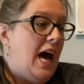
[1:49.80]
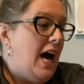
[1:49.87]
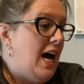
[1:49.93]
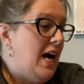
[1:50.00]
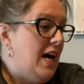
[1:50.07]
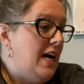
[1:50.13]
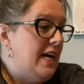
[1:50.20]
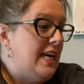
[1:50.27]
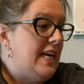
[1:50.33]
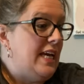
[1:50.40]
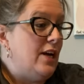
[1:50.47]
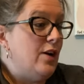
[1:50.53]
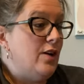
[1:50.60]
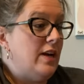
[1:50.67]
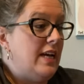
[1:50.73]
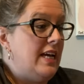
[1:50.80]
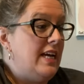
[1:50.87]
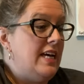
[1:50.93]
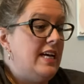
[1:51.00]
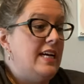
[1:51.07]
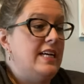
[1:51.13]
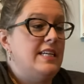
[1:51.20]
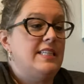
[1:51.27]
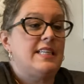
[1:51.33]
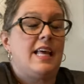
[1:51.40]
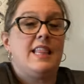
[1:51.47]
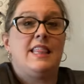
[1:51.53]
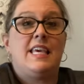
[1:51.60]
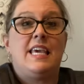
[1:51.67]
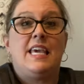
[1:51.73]
Uh, here is
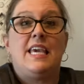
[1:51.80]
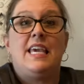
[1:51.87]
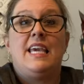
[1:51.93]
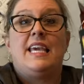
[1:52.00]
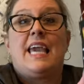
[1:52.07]
the